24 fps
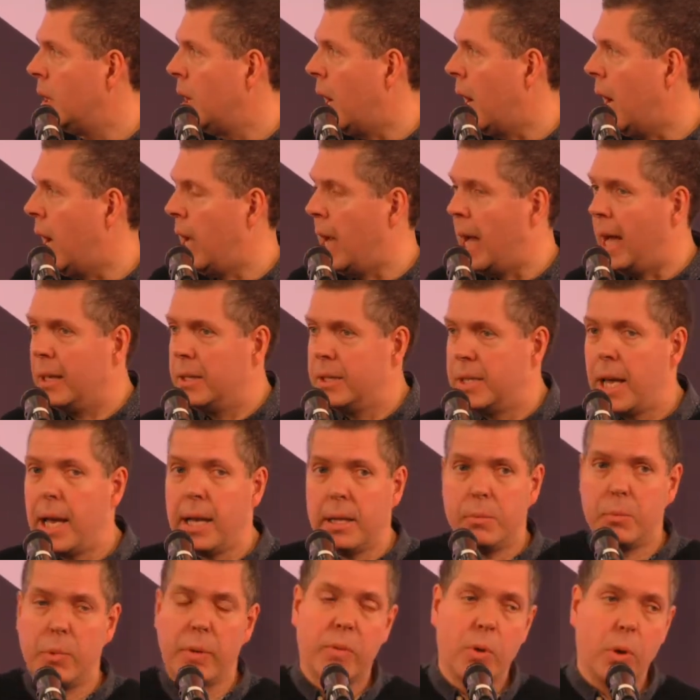Uh, and
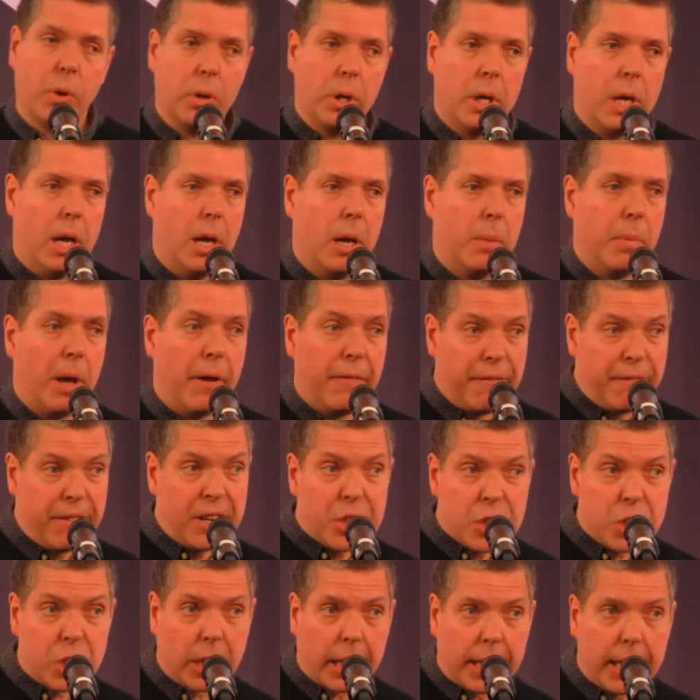yeah, we've got um,
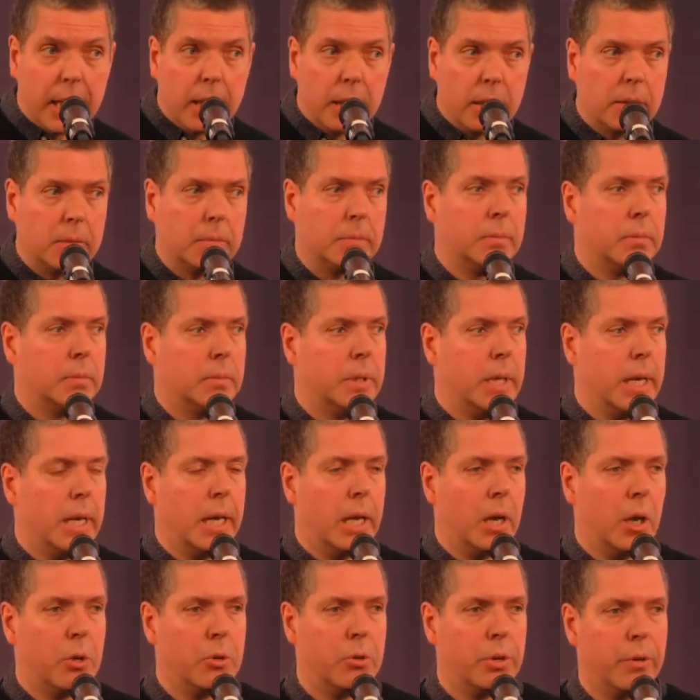officially nearly
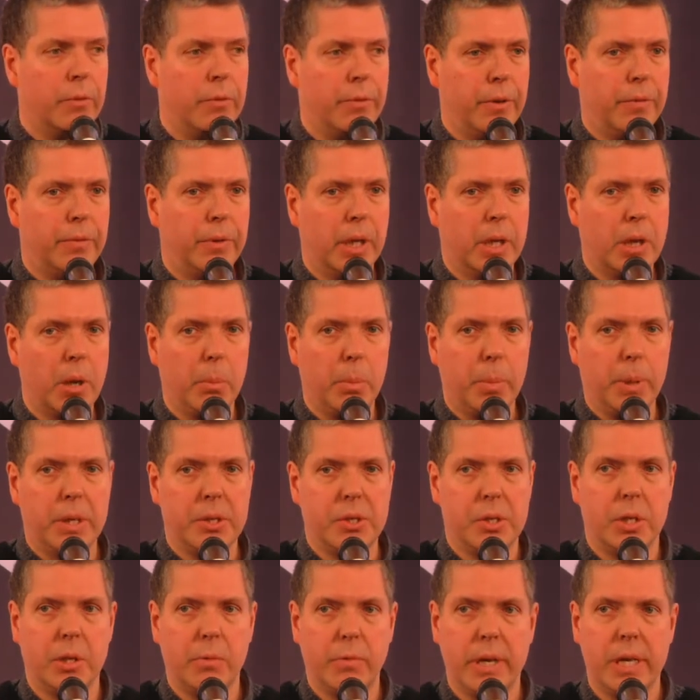150
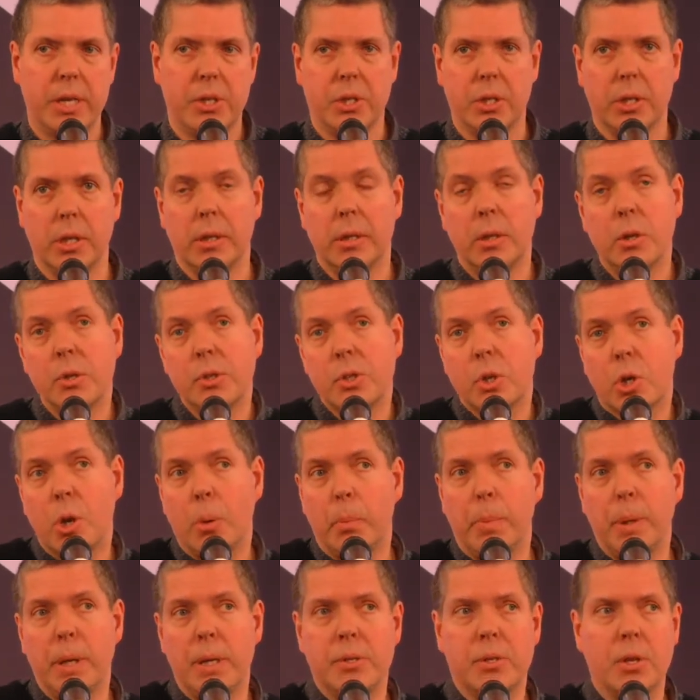companies in the region, and those are
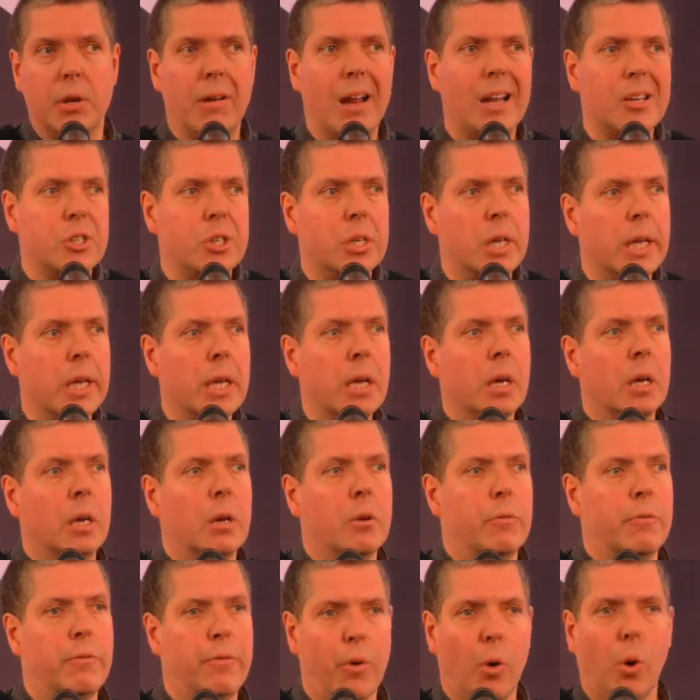companies that are actually
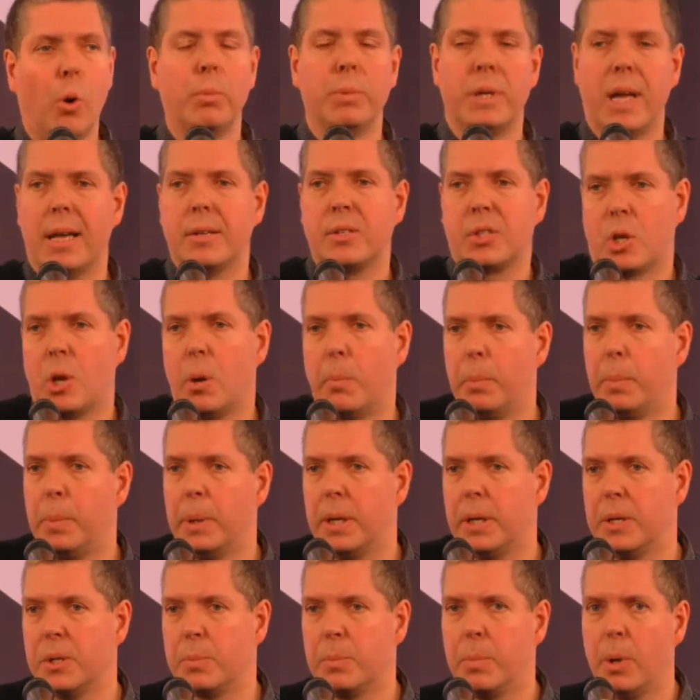formed as
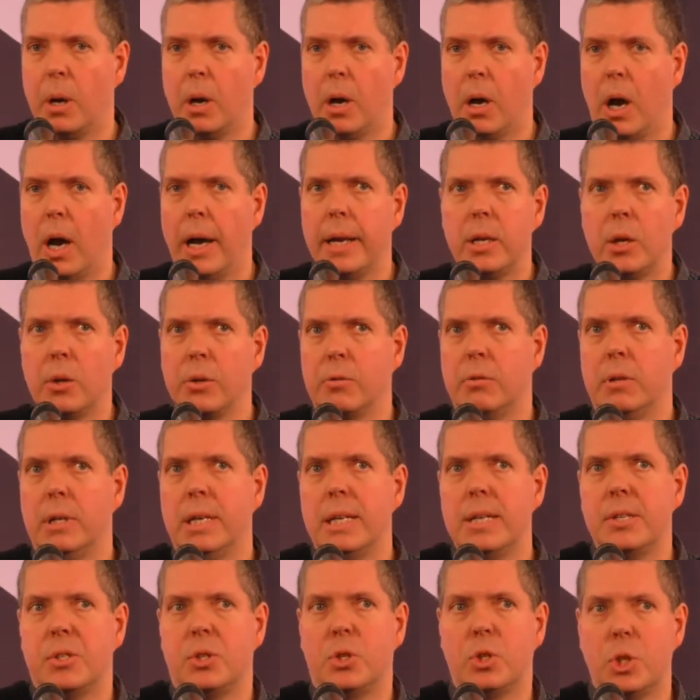companies, but I know there are at
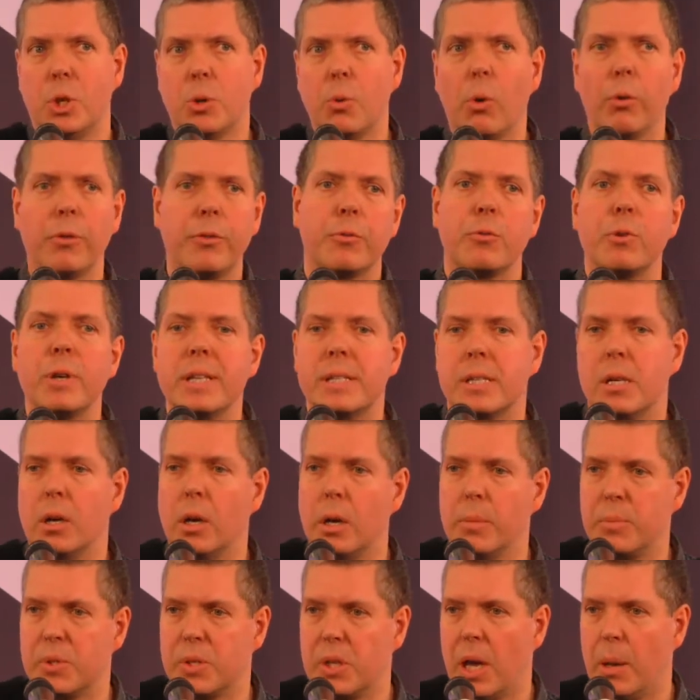least two or three
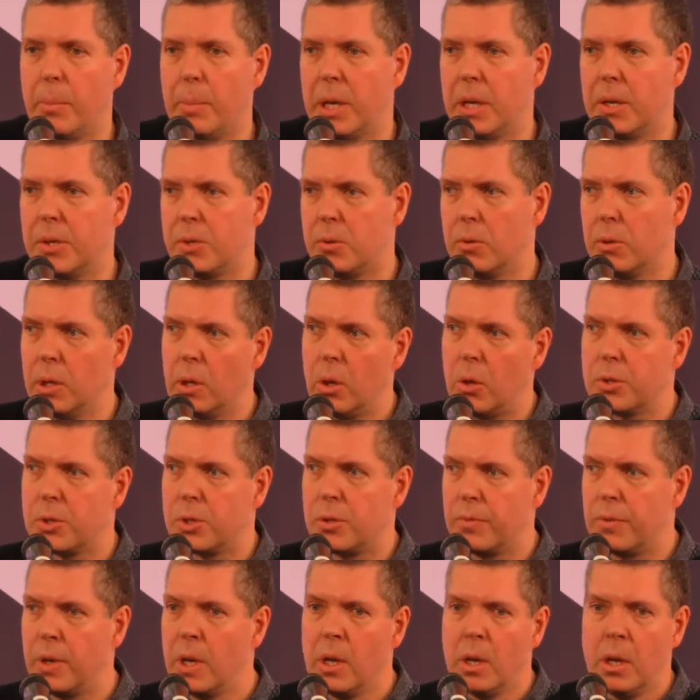times that because there are lots
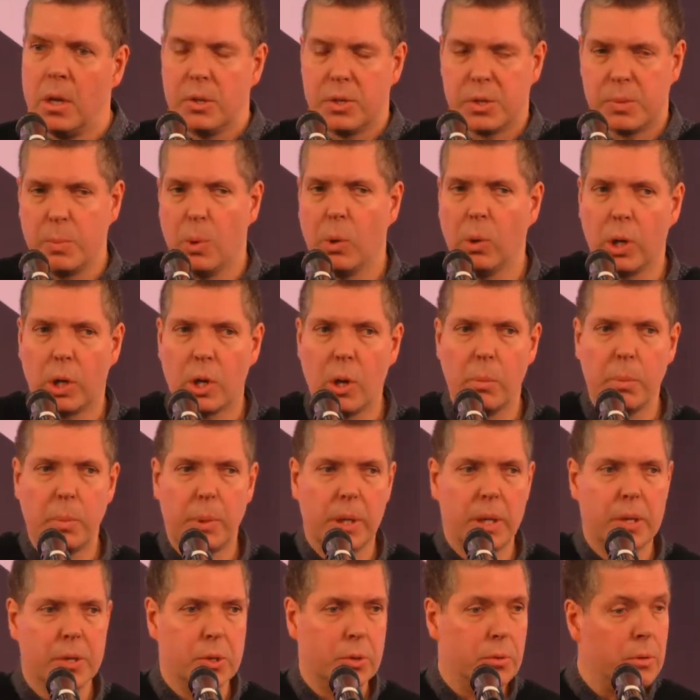of smaller
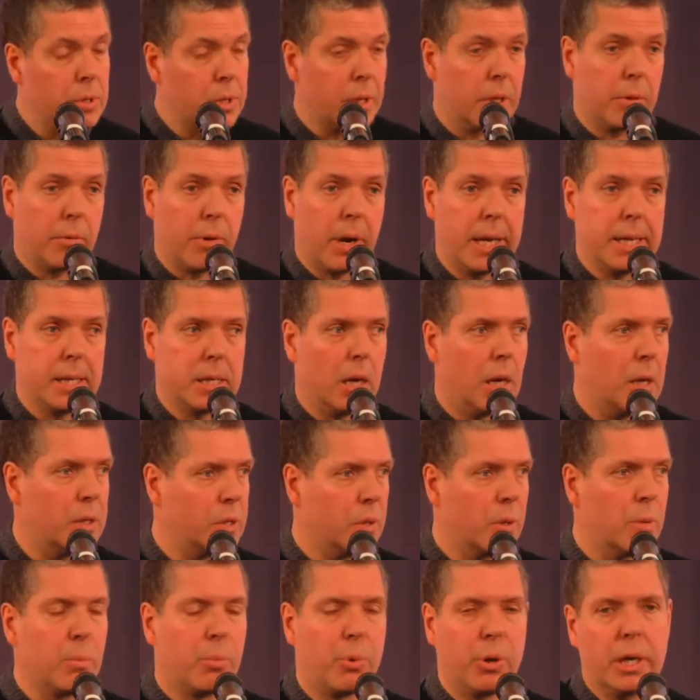companies who are under the radar
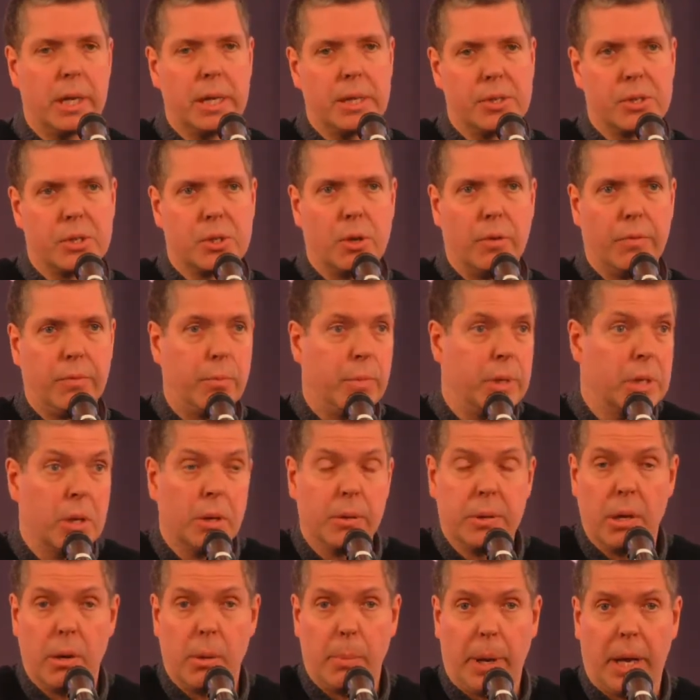doing brilliant stuff and we
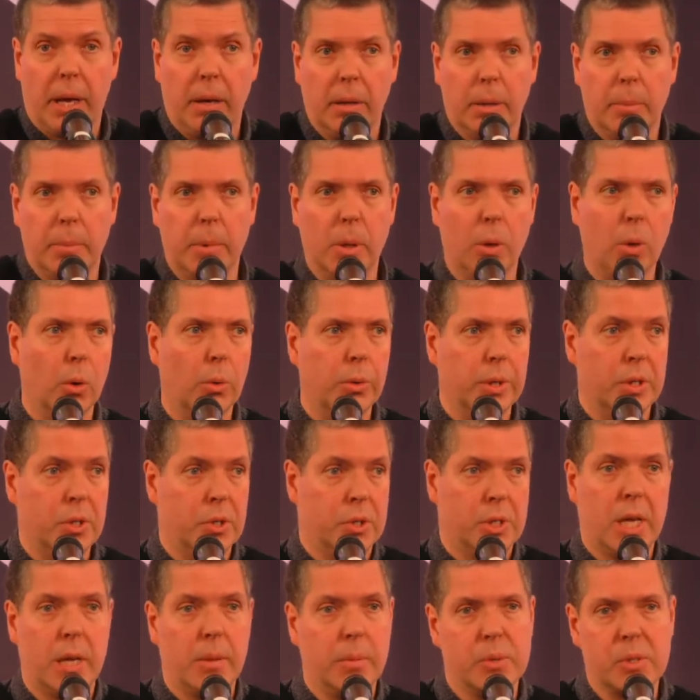don't know about them, or they
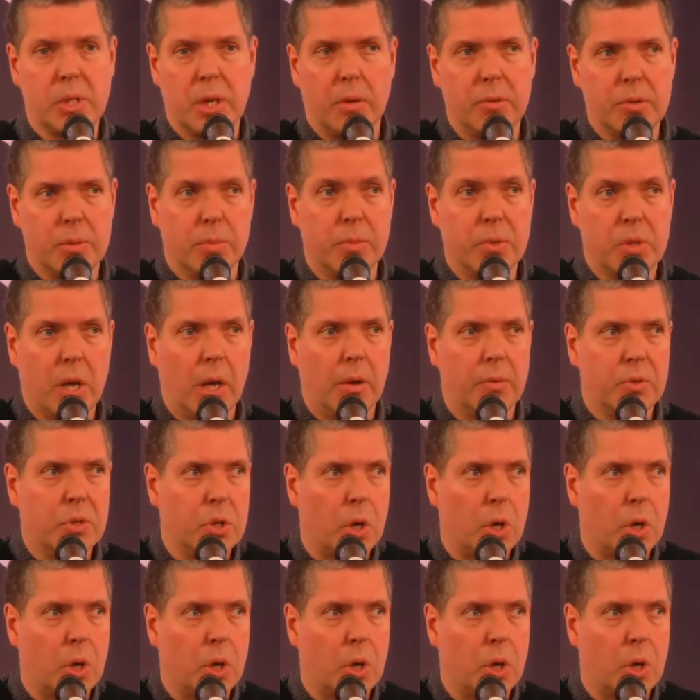just keep themselves themselves.